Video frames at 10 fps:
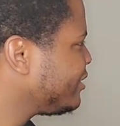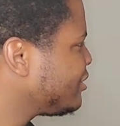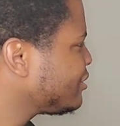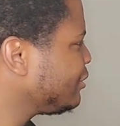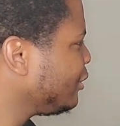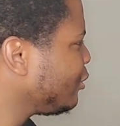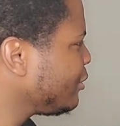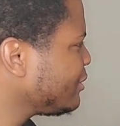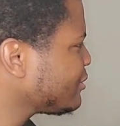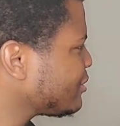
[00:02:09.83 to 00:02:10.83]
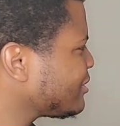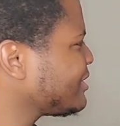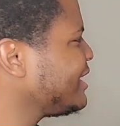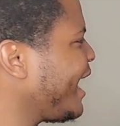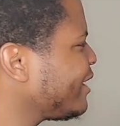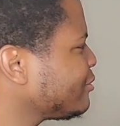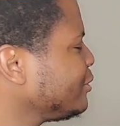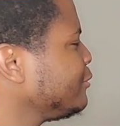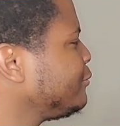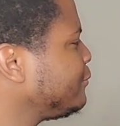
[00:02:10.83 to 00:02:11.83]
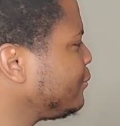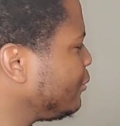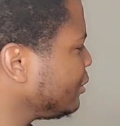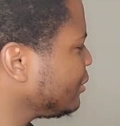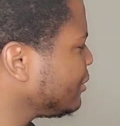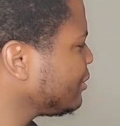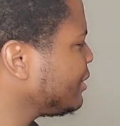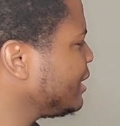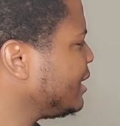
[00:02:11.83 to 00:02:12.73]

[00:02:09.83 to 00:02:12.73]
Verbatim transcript: just Laura's just naturally fuller.